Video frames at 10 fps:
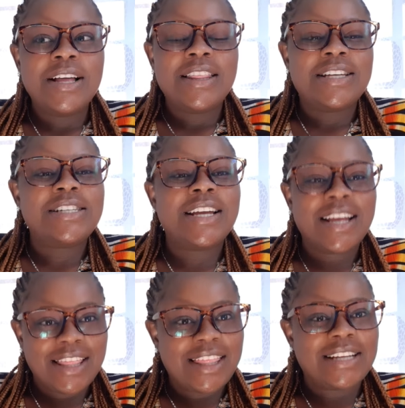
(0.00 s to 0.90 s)
the
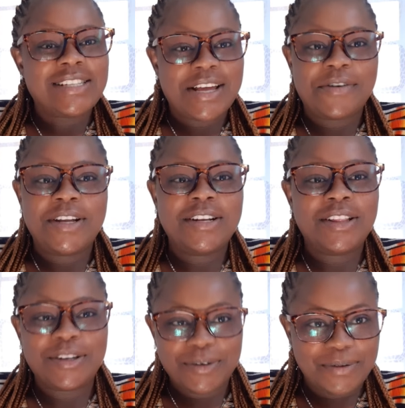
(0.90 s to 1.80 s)
shege that I went
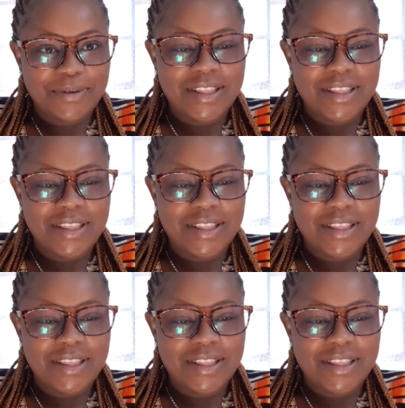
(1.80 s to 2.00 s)
through,